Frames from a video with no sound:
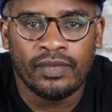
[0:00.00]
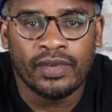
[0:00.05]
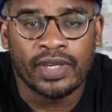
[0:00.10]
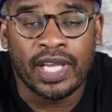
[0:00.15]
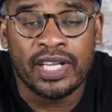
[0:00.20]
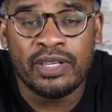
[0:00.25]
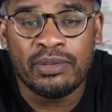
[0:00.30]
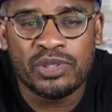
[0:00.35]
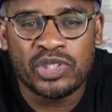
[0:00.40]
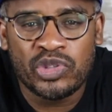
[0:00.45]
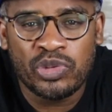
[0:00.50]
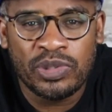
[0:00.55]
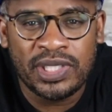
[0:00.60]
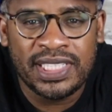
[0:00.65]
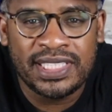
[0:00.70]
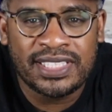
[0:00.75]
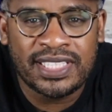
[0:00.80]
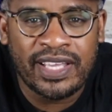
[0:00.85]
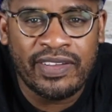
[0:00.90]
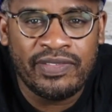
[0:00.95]
At number
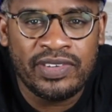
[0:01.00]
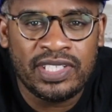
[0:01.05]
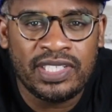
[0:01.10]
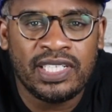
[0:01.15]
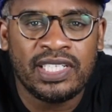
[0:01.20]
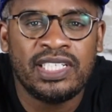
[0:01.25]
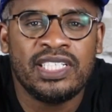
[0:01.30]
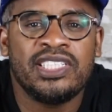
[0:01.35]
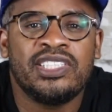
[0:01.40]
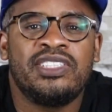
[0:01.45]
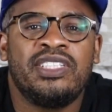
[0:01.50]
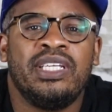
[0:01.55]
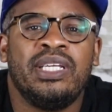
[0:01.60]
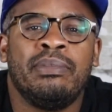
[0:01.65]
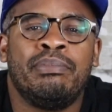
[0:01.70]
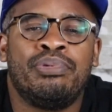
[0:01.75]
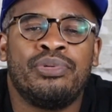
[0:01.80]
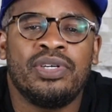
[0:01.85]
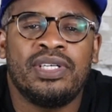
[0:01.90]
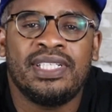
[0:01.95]
27, it is the
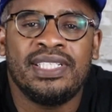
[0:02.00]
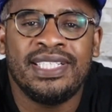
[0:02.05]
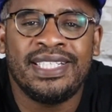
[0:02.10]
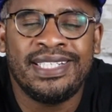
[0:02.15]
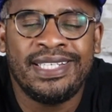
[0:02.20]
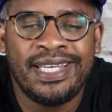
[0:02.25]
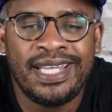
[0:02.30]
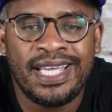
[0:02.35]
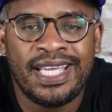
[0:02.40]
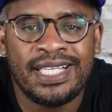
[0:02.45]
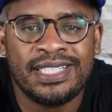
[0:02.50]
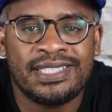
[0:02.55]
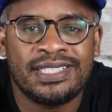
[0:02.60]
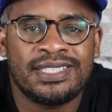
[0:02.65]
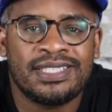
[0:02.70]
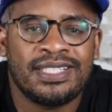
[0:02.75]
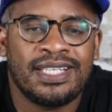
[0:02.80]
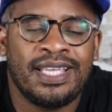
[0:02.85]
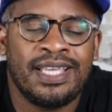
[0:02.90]
Brooklyn Nets.